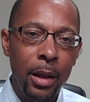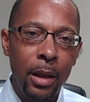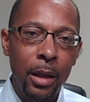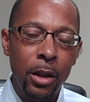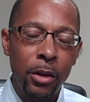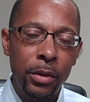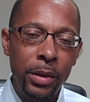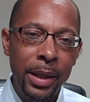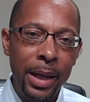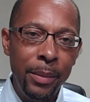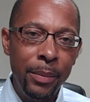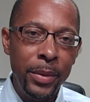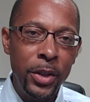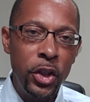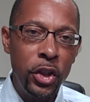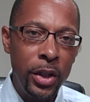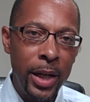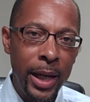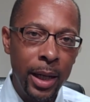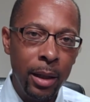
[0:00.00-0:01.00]
Crisette
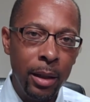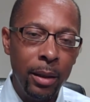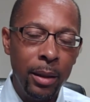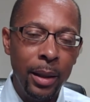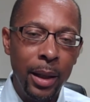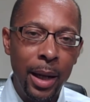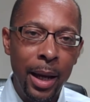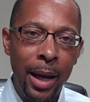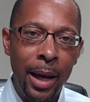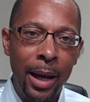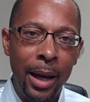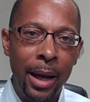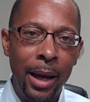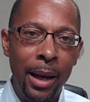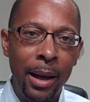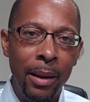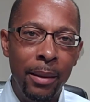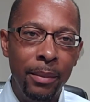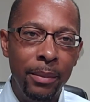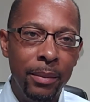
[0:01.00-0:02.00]
Michele,
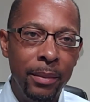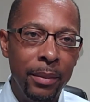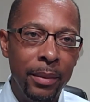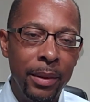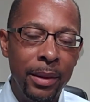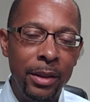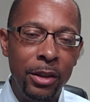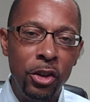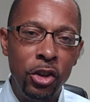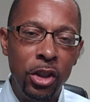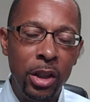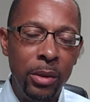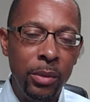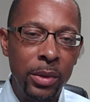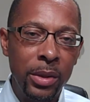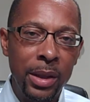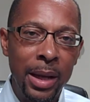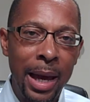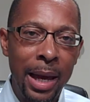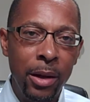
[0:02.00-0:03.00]
she
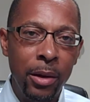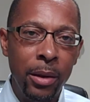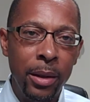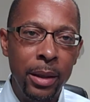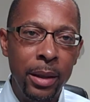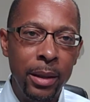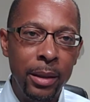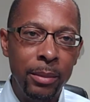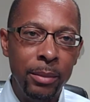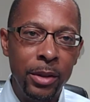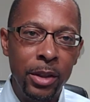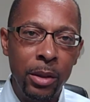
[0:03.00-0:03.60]
was not on the.